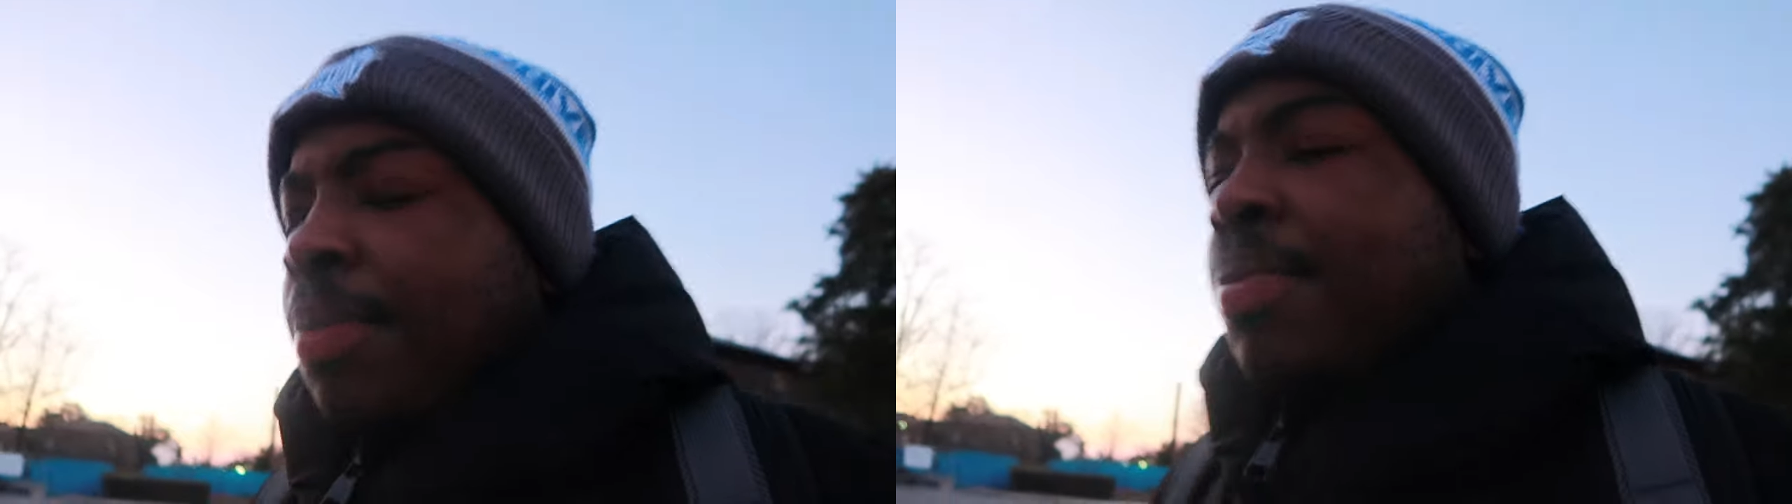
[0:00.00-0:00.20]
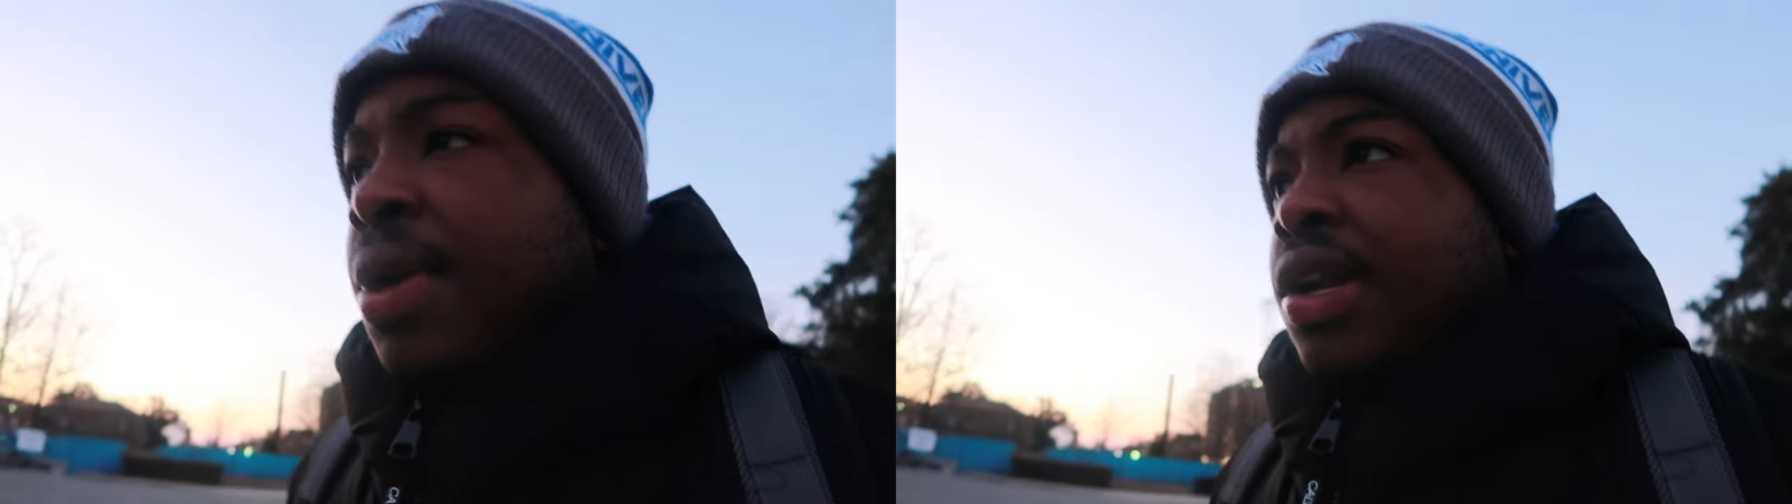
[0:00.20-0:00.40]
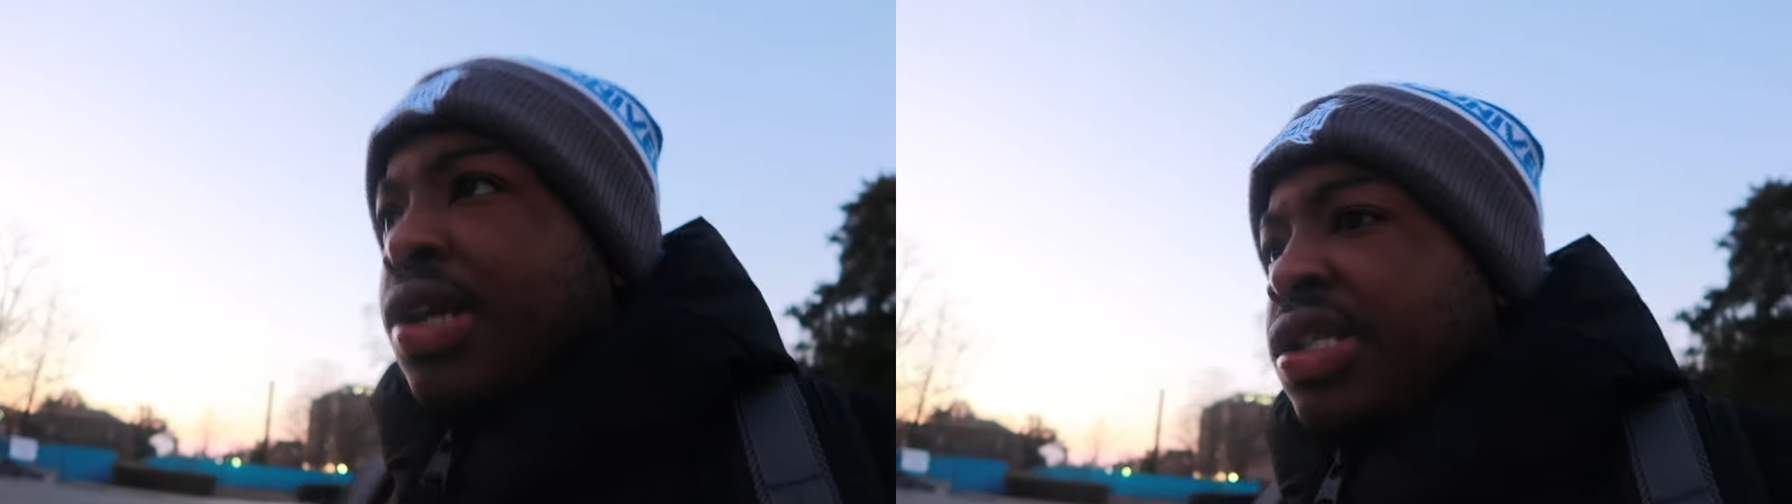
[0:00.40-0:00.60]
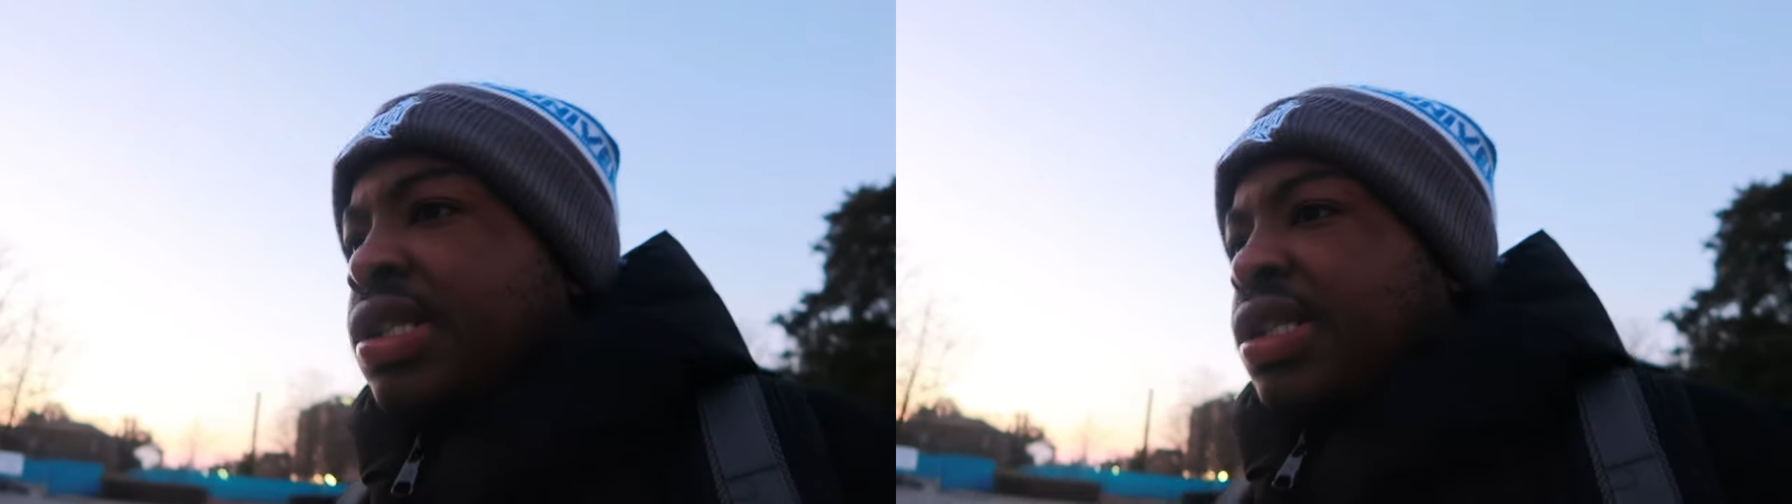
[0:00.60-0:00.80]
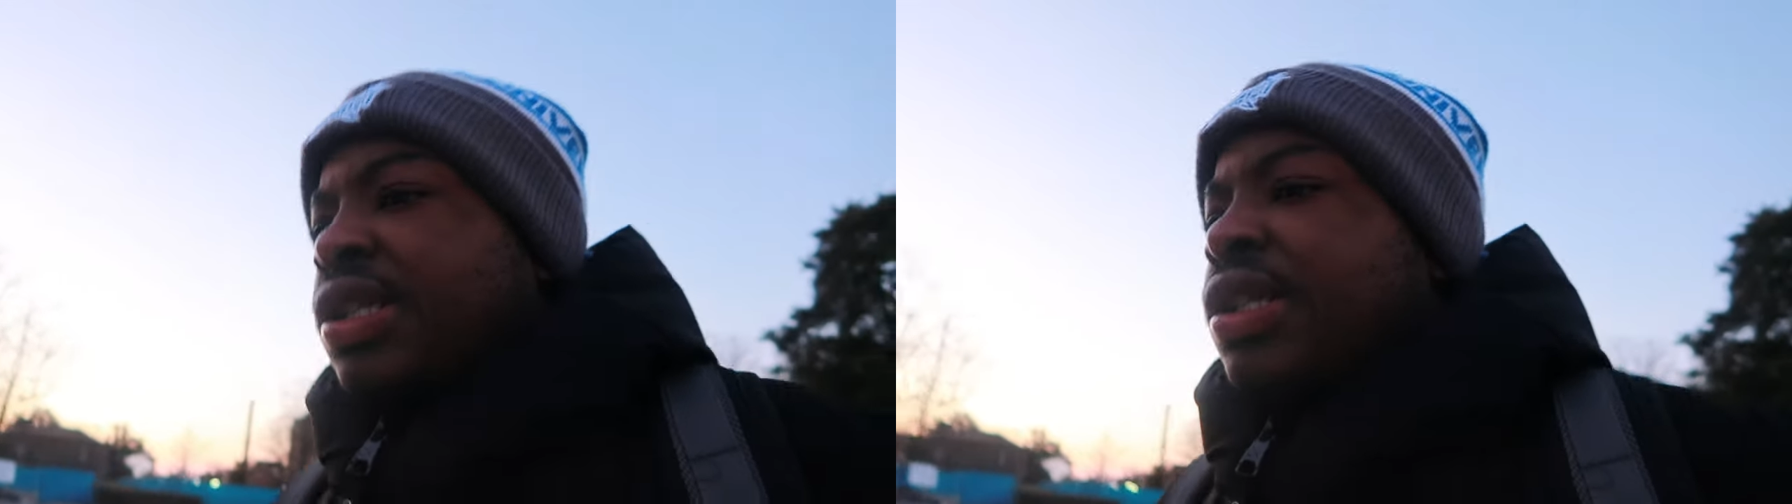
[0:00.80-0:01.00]
better
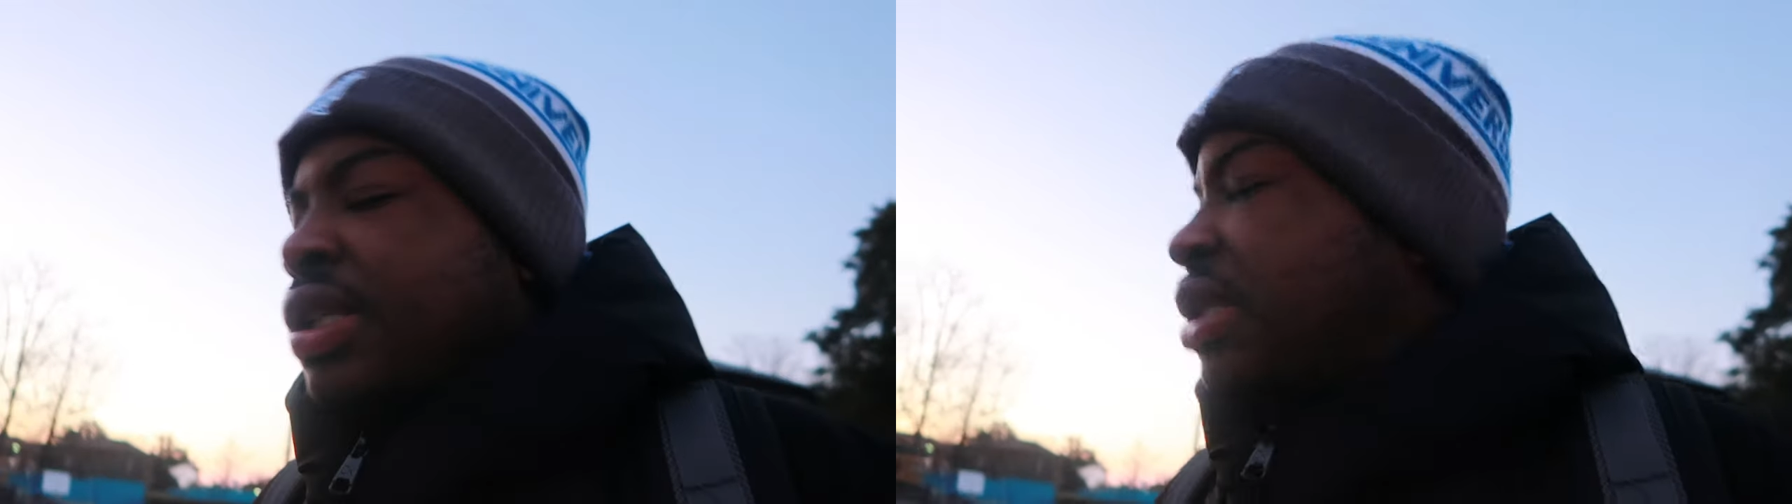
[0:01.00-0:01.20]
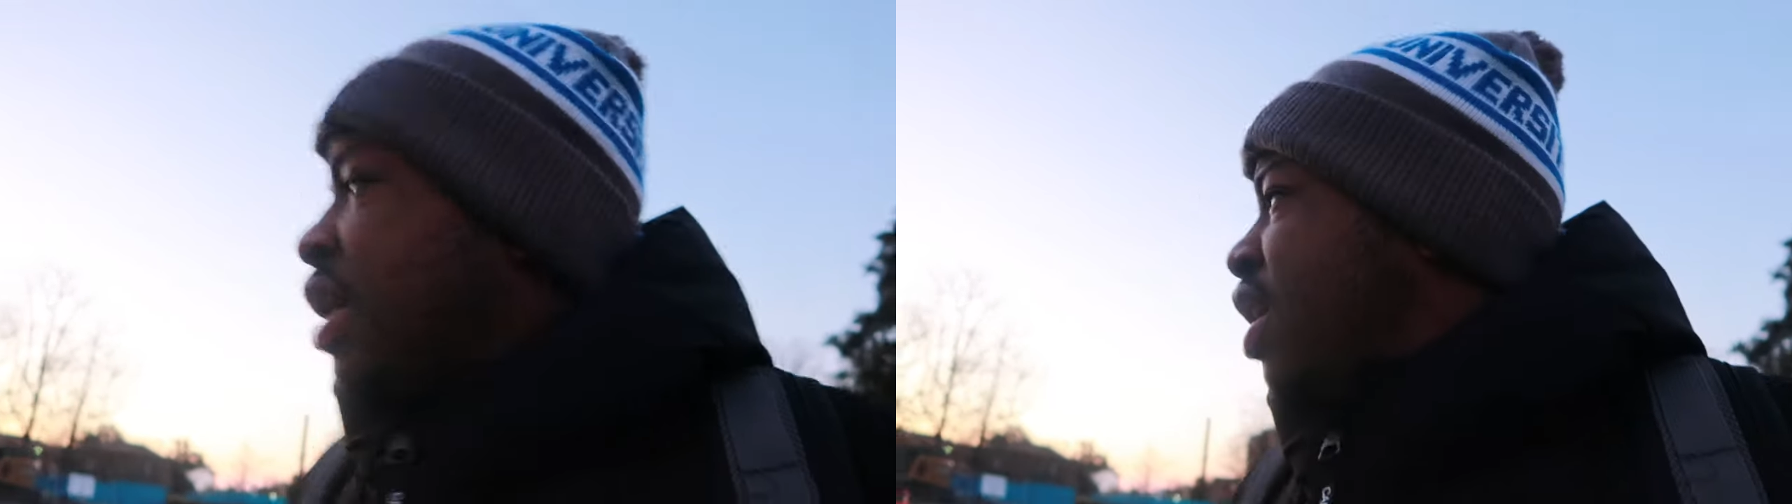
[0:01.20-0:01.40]
just because